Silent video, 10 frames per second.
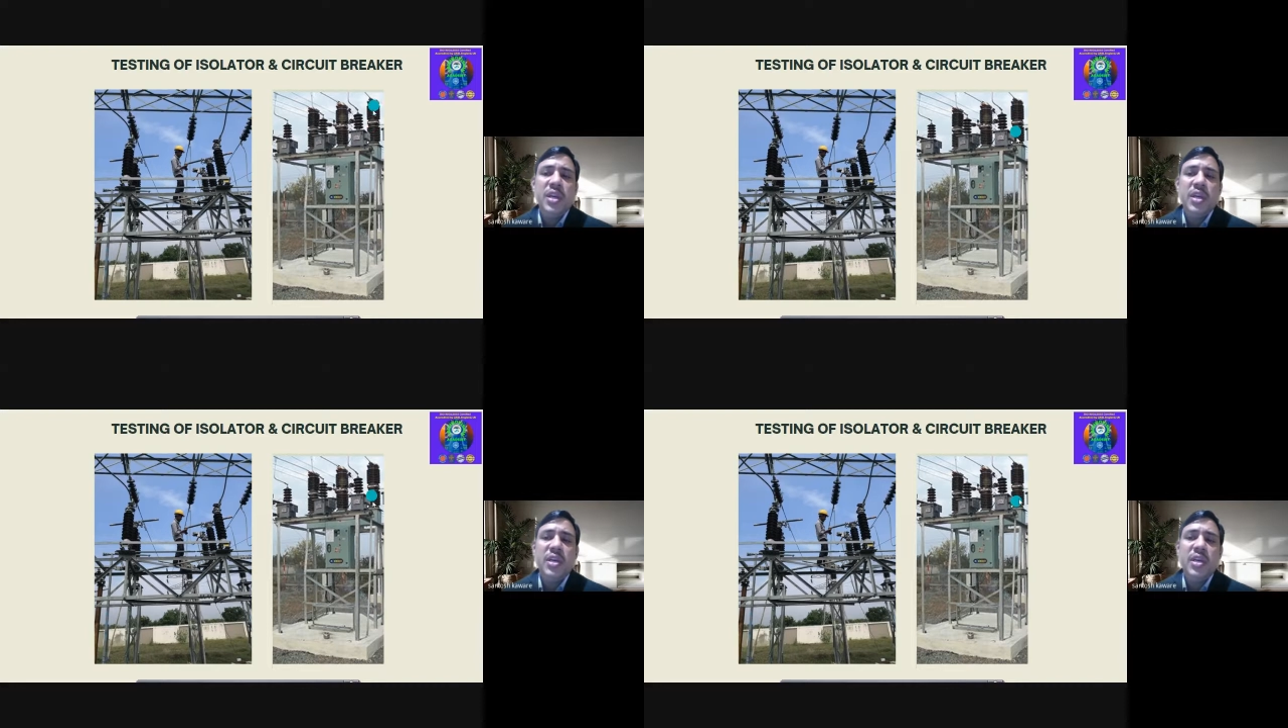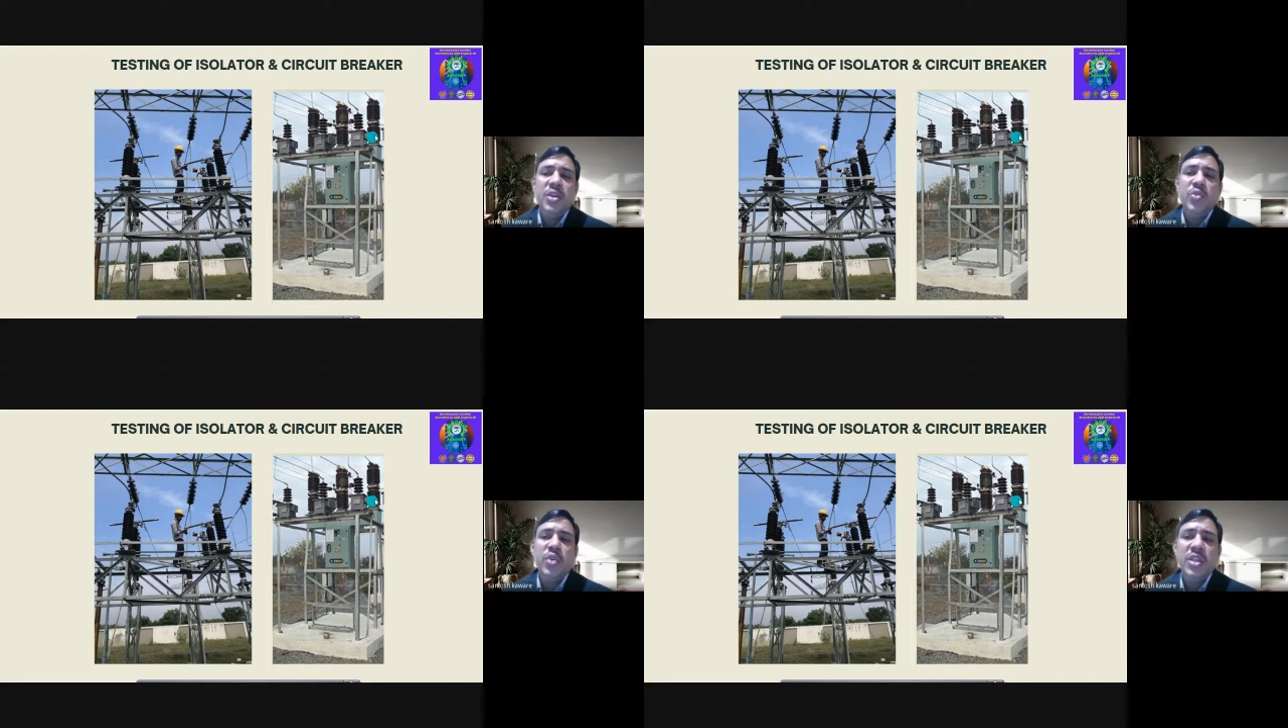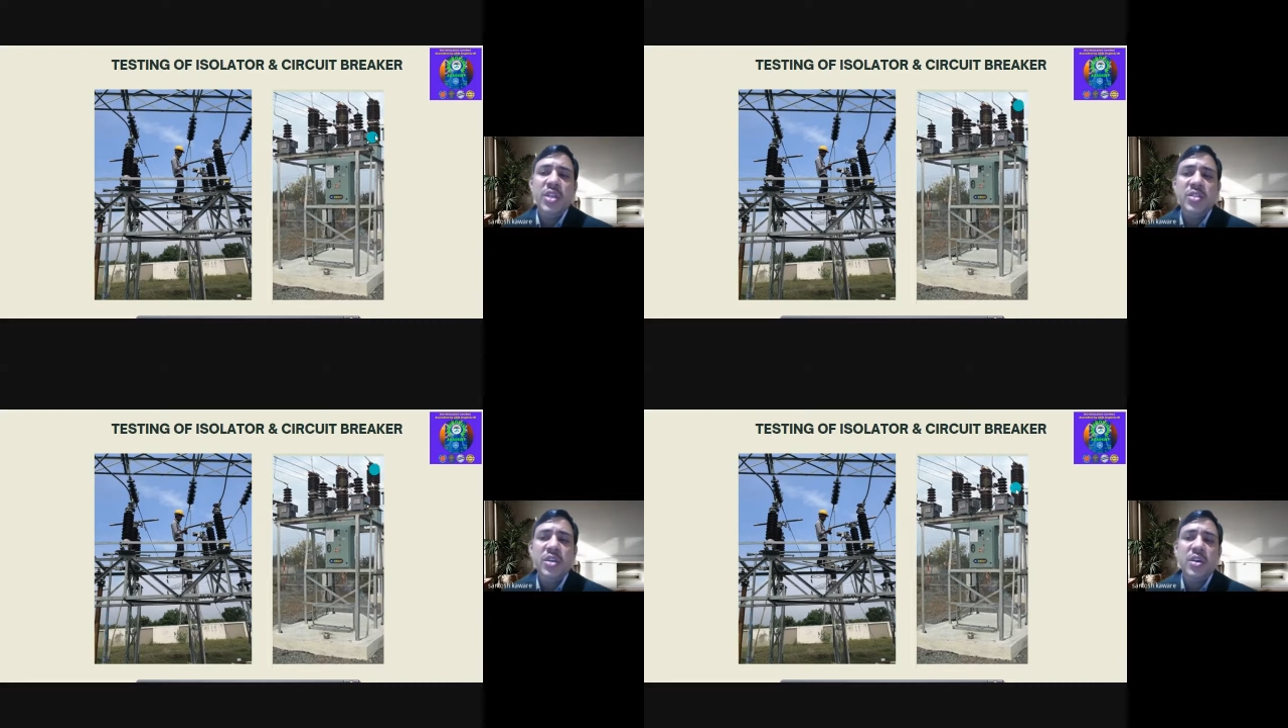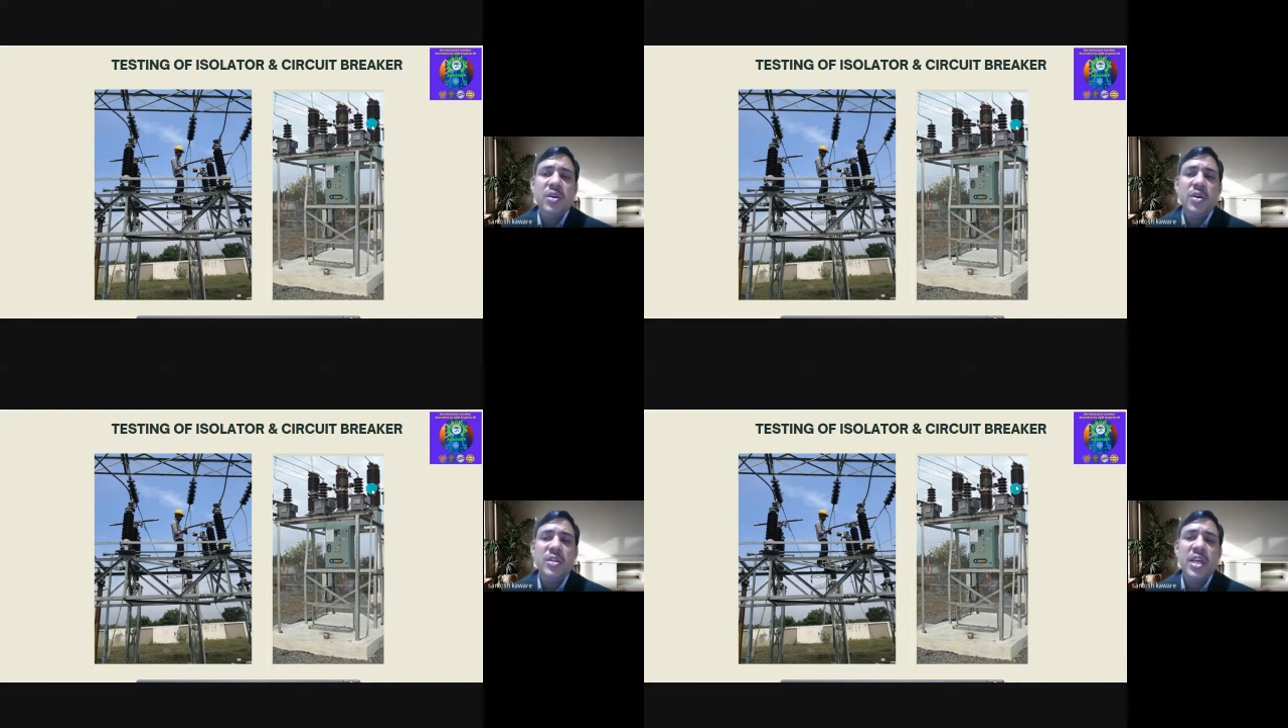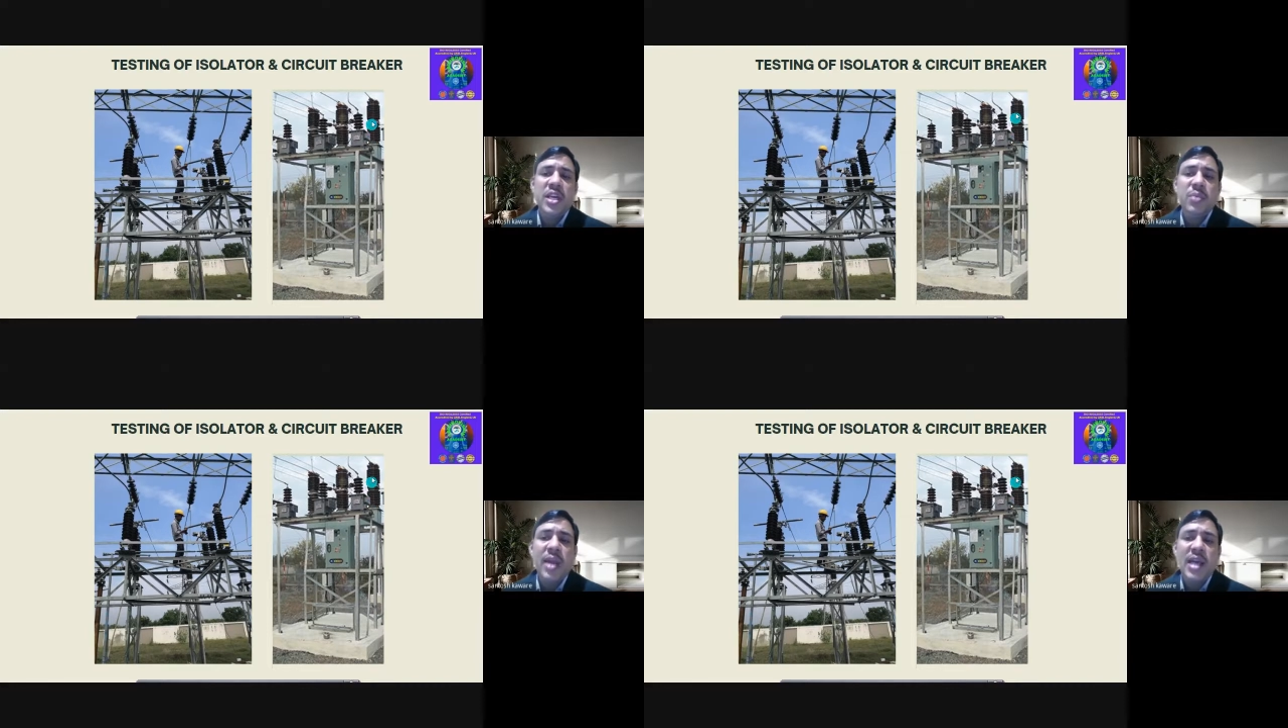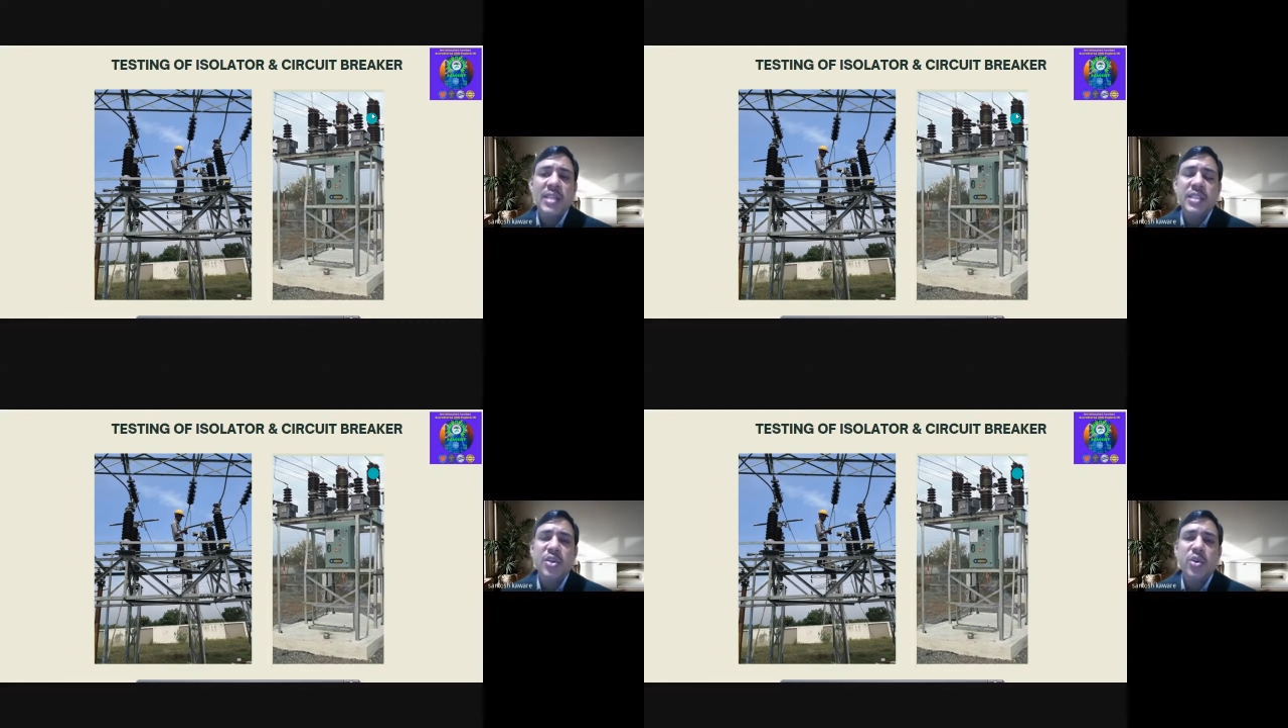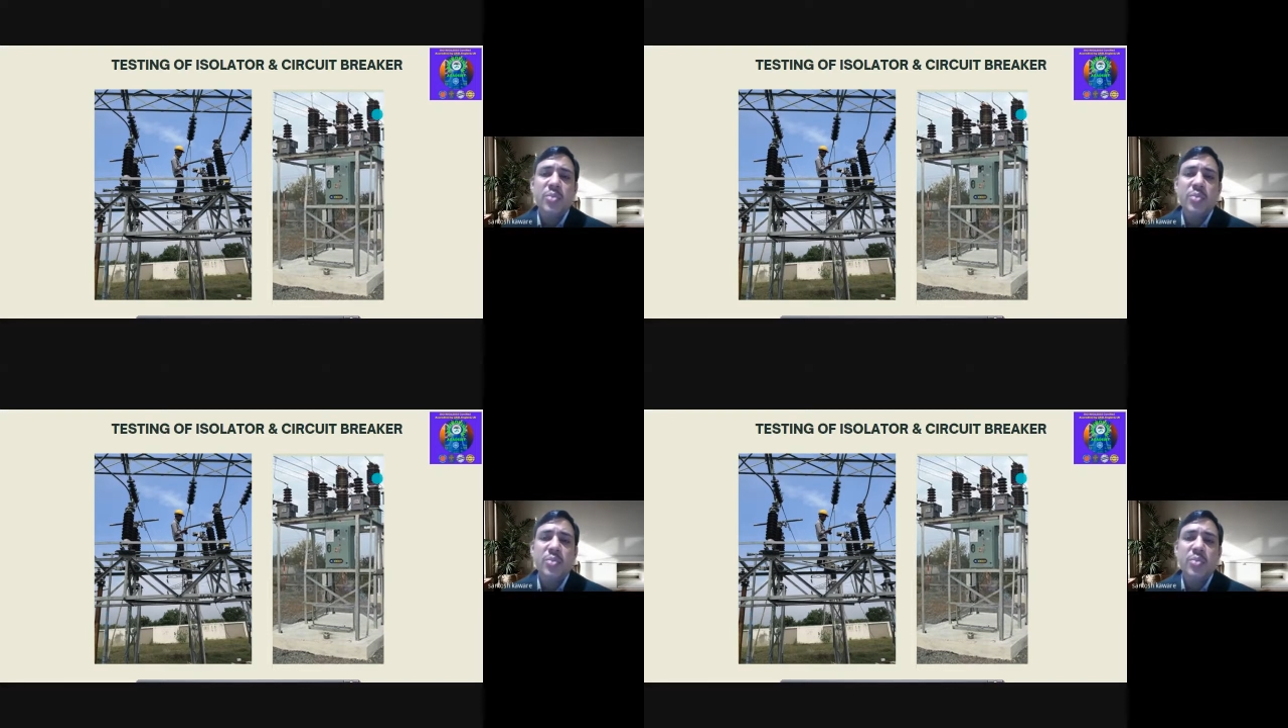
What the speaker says: even there is a blasting of